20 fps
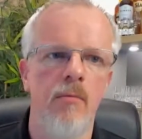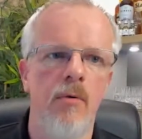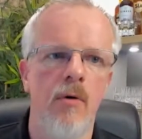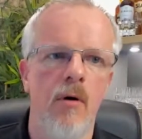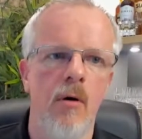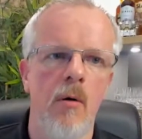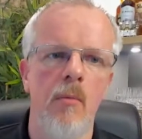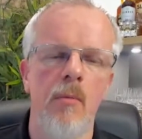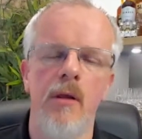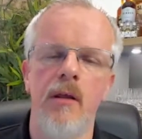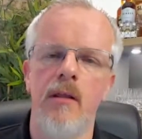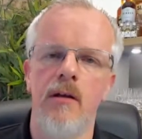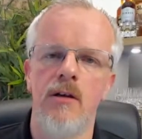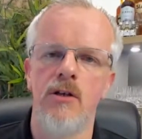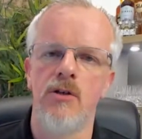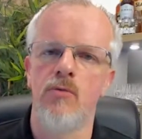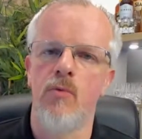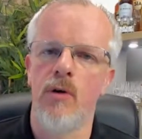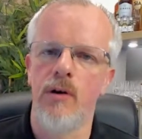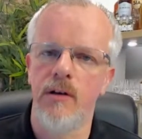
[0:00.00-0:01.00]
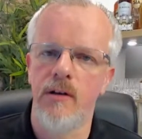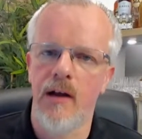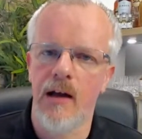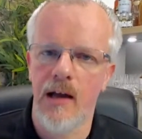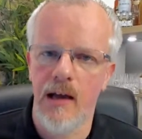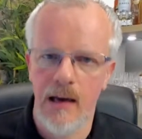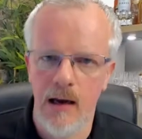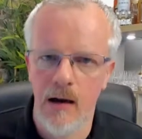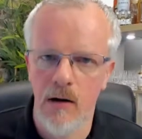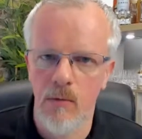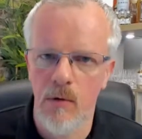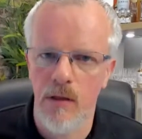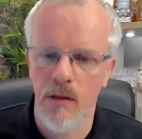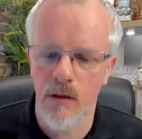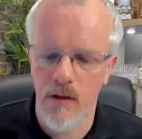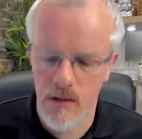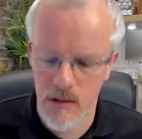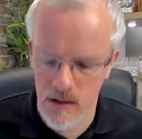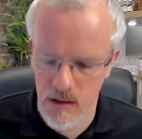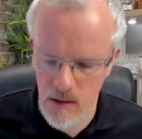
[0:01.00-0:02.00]
probably they just want to hang out with
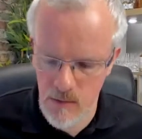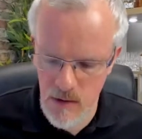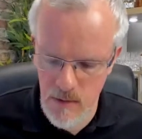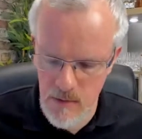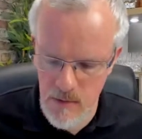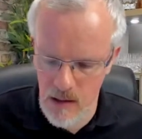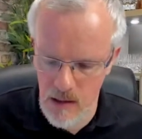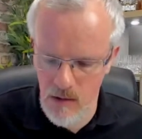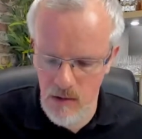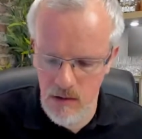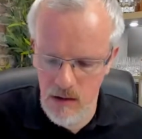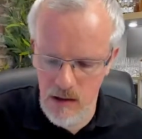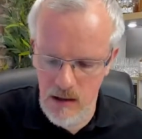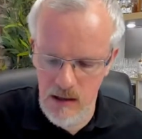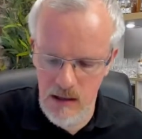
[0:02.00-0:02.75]
us a wee bit longer.